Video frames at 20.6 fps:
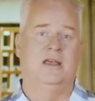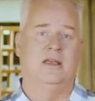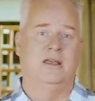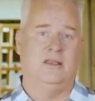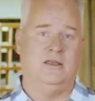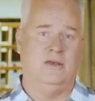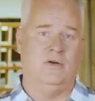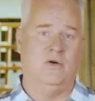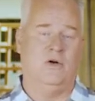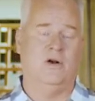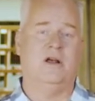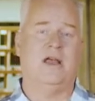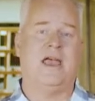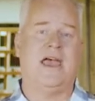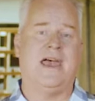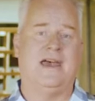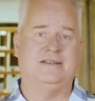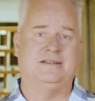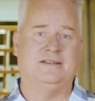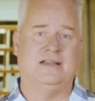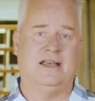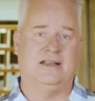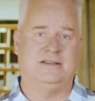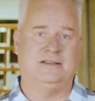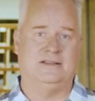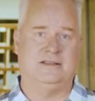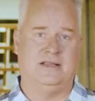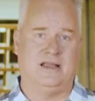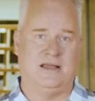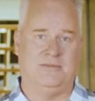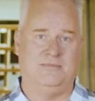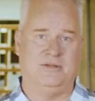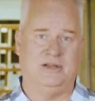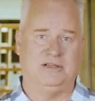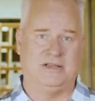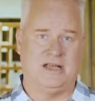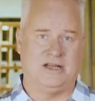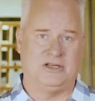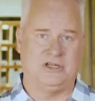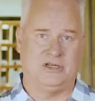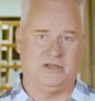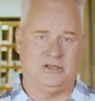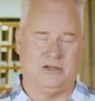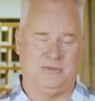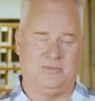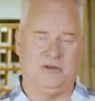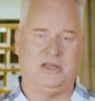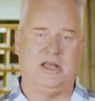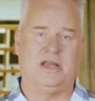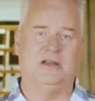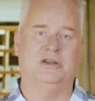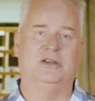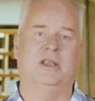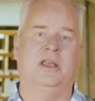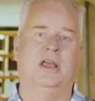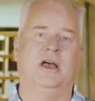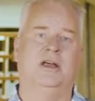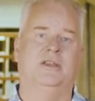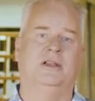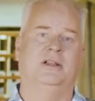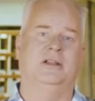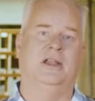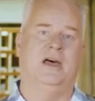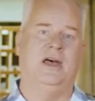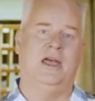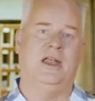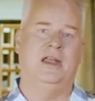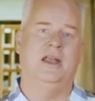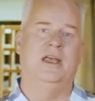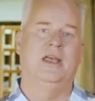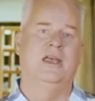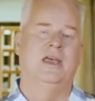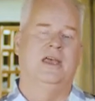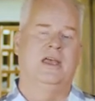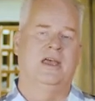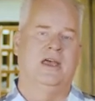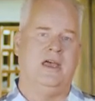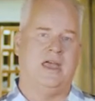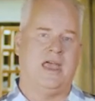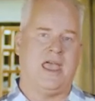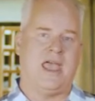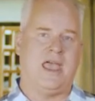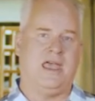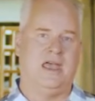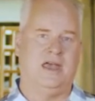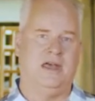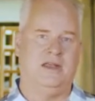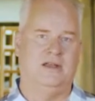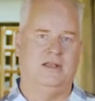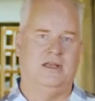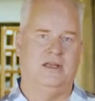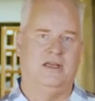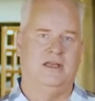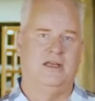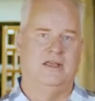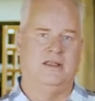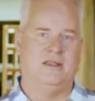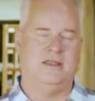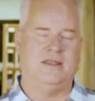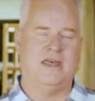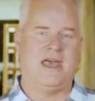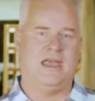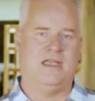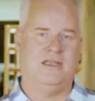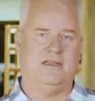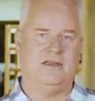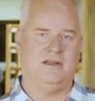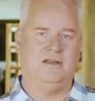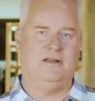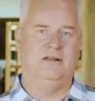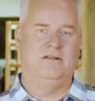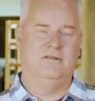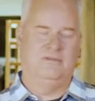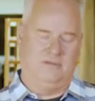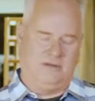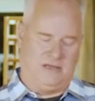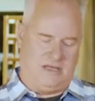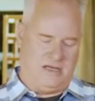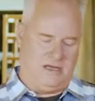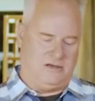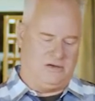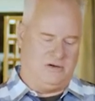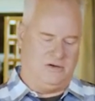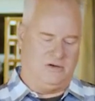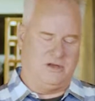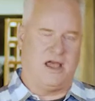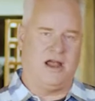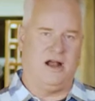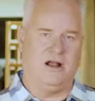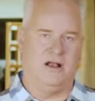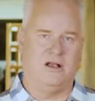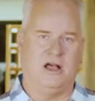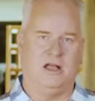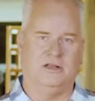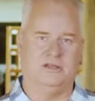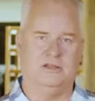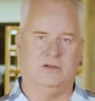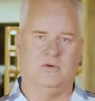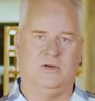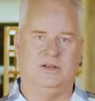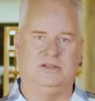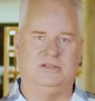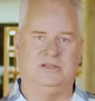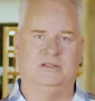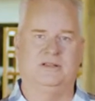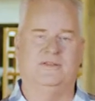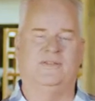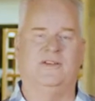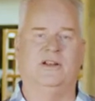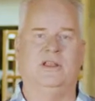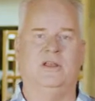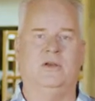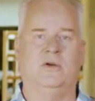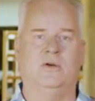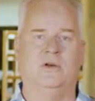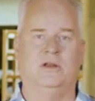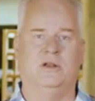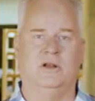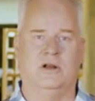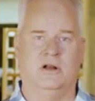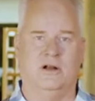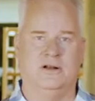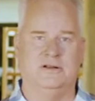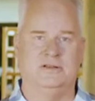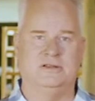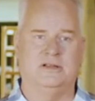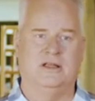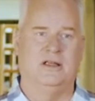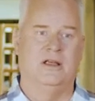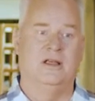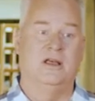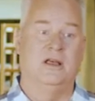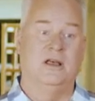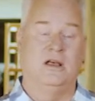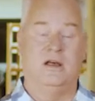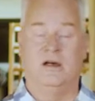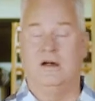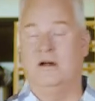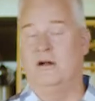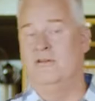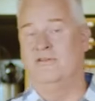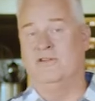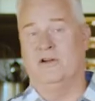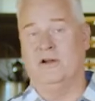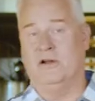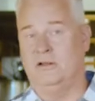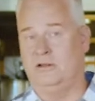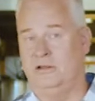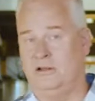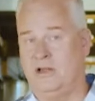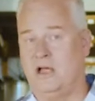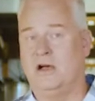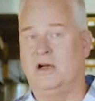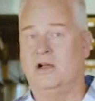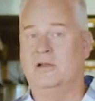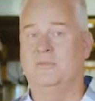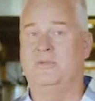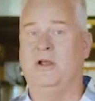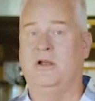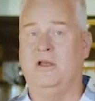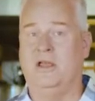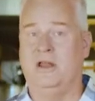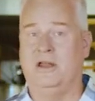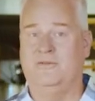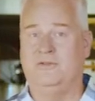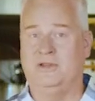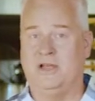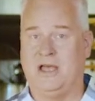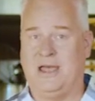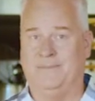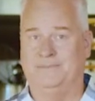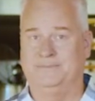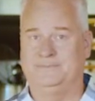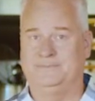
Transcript: your assets and possessions are potentially on the line, and that could lead to dire consequences for you and yours over a long period of time.